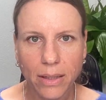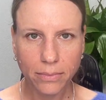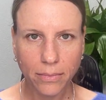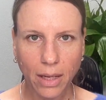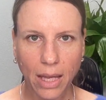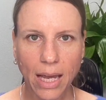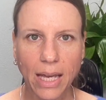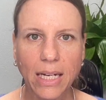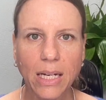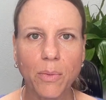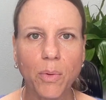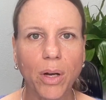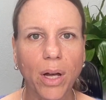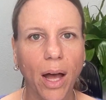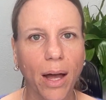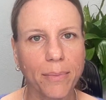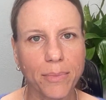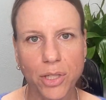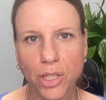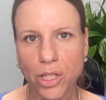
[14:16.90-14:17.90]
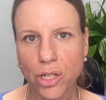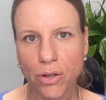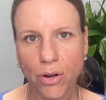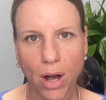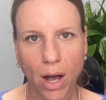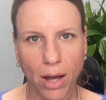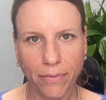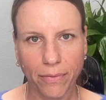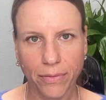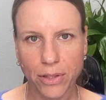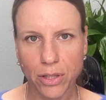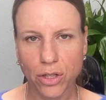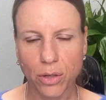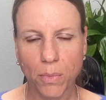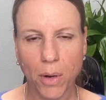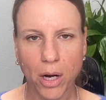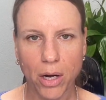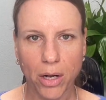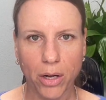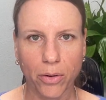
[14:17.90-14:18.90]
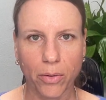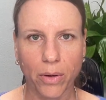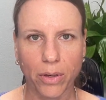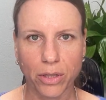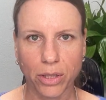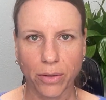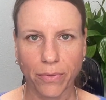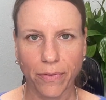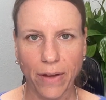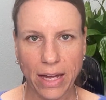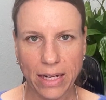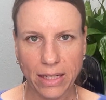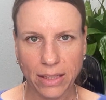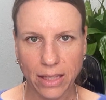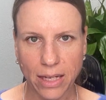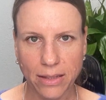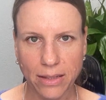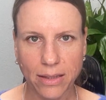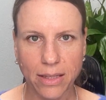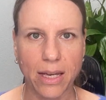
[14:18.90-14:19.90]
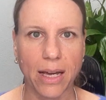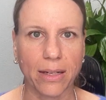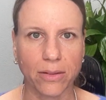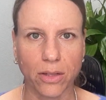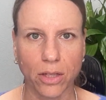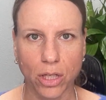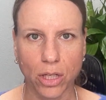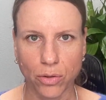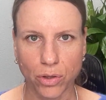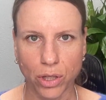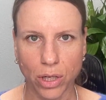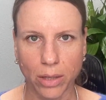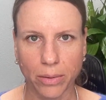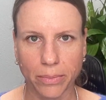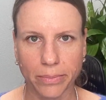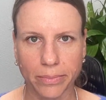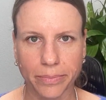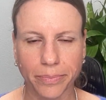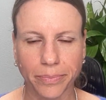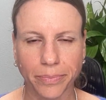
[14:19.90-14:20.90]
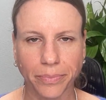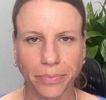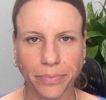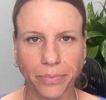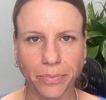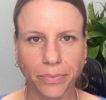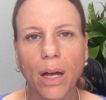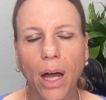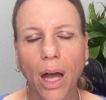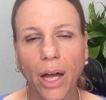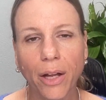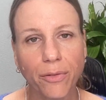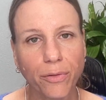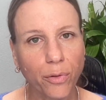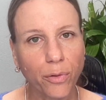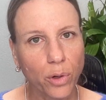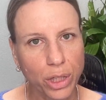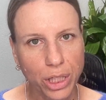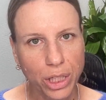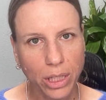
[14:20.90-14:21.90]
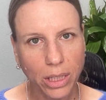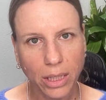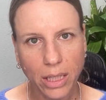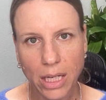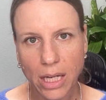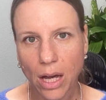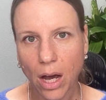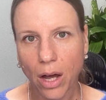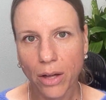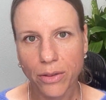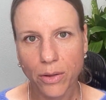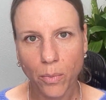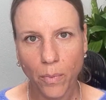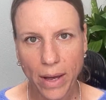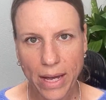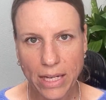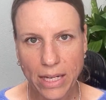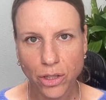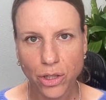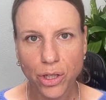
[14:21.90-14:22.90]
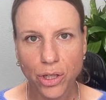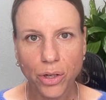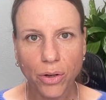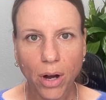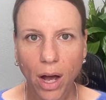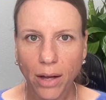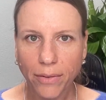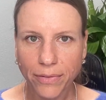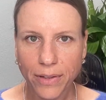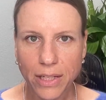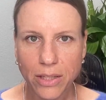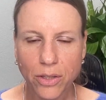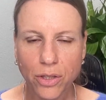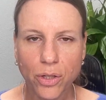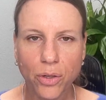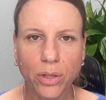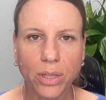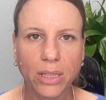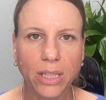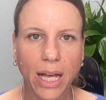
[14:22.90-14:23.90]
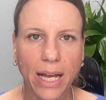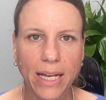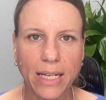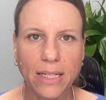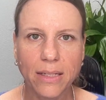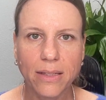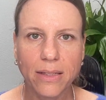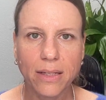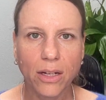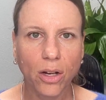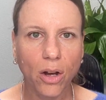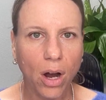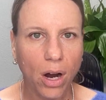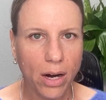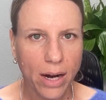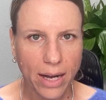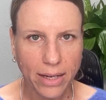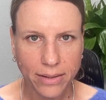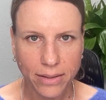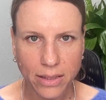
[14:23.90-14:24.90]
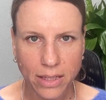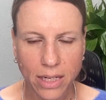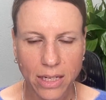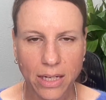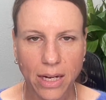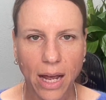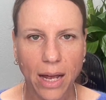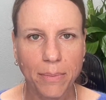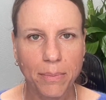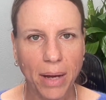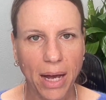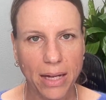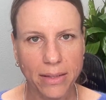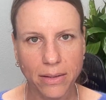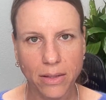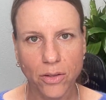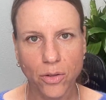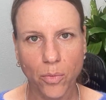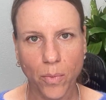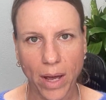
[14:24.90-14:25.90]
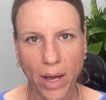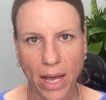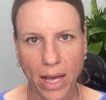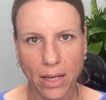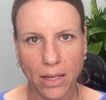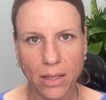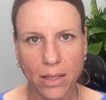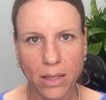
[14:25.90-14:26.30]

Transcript: Annie will come to your office tomorrow to finalize the execution. Unfortunately, on the way to your office, your client is in a car accident and passes away.